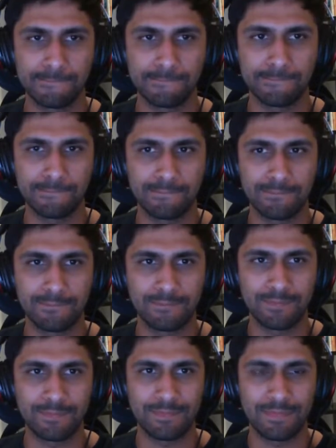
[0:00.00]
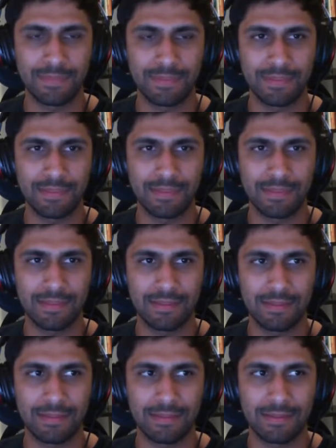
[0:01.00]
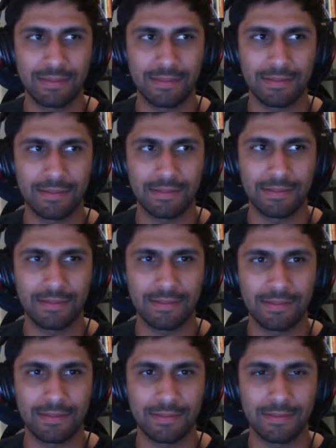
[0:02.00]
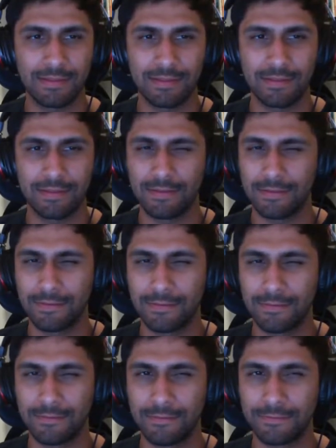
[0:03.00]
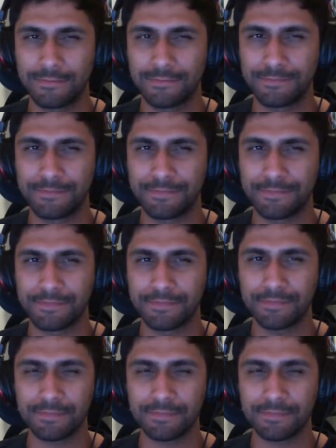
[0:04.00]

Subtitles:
(silent)